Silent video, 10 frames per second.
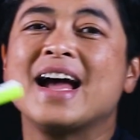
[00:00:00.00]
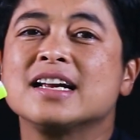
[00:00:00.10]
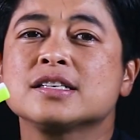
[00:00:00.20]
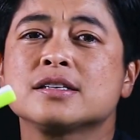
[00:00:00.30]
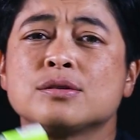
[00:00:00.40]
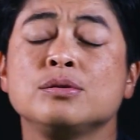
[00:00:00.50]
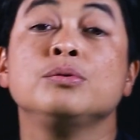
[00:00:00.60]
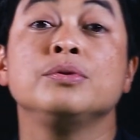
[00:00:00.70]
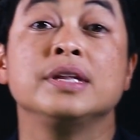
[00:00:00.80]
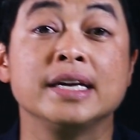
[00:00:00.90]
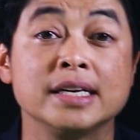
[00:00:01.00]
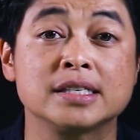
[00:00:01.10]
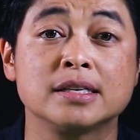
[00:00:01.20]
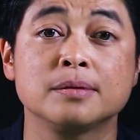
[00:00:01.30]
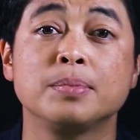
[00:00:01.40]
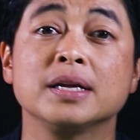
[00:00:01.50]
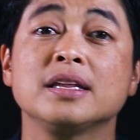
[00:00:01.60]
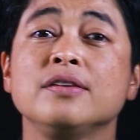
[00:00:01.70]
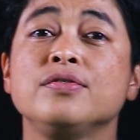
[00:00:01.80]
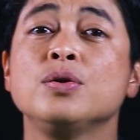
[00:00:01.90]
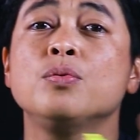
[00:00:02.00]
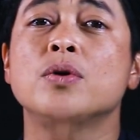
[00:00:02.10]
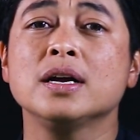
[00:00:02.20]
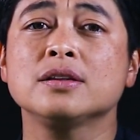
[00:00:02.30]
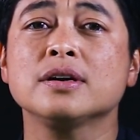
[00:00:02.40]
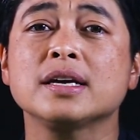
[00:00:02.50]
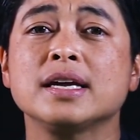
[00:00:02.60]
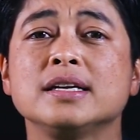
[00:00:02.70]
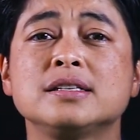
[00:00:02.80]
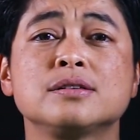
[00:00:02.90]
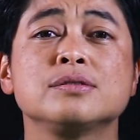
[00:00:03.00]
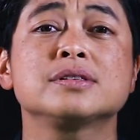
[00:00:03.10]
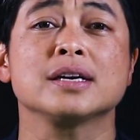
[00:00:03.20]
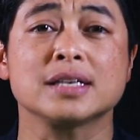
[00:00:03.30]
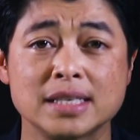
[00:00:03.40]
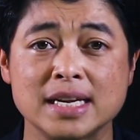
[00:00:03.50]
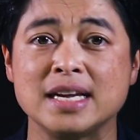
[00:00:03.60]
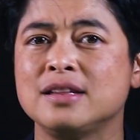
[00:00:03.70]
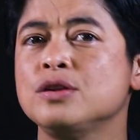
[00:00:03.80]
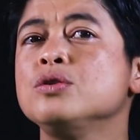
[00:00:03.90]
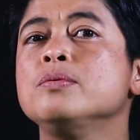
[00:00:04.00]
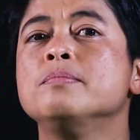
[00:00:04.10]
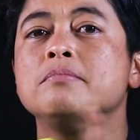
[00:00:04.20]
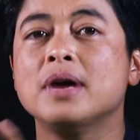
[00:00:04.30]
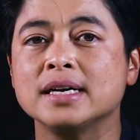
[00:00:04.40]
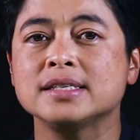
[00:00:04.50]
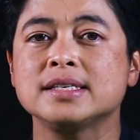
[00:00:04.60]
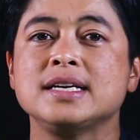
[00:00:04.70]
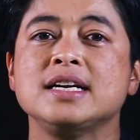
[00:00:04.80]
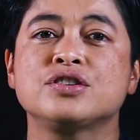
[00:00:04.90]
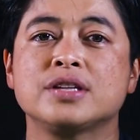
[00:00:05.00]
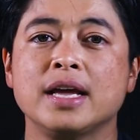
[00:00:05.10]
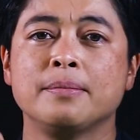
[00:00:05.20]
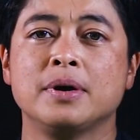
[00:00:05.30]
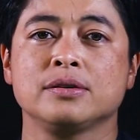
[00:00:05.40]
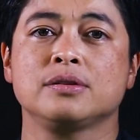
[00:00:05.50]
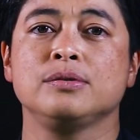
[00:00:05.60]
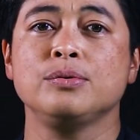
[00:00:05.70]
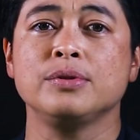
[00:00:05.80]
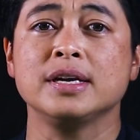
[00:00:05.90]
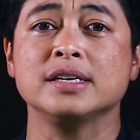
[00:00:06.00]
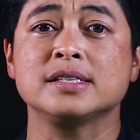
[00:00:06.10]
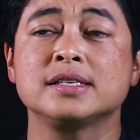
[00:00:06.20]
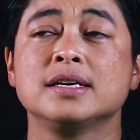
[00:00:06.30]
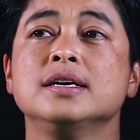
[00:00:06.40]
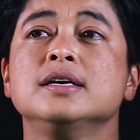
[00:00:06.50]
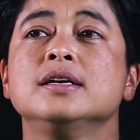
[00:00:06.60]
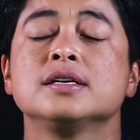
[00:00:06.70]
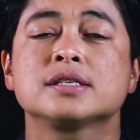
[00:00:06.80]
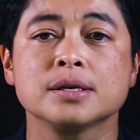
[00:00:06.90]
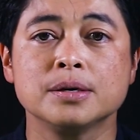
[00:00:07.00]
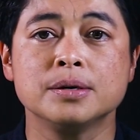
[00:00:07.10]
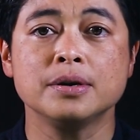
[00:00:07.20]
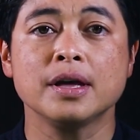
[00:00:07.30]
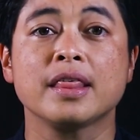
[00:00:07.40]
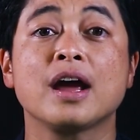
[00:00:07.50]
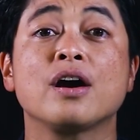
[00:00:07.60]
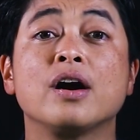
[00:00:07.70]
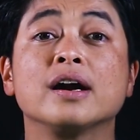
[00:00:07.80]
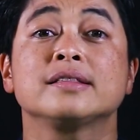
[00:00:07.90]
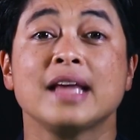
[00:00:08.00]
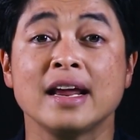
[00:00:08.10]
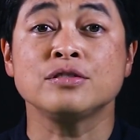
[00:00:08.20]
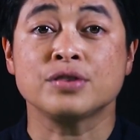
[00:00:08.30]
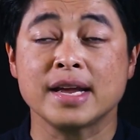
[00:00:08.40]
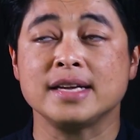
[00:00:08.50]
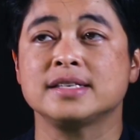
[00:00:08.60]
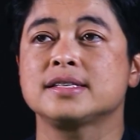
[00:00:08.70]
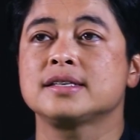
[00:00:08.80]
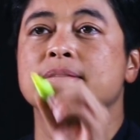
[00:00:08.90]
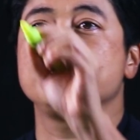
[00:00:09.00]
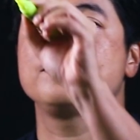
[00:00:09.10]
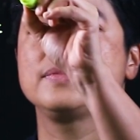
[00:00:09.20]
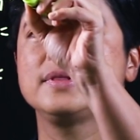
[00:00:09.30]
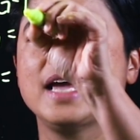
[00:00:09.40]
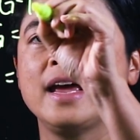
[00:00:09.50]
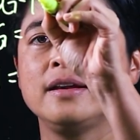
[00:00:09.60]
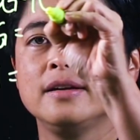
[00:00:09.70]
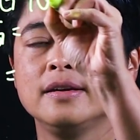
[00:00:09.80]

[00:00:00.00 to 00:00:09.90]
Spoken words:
asked to do this. But if you want your kids to succeed, you must teach them how to do this. So, there are 10 trays. 10.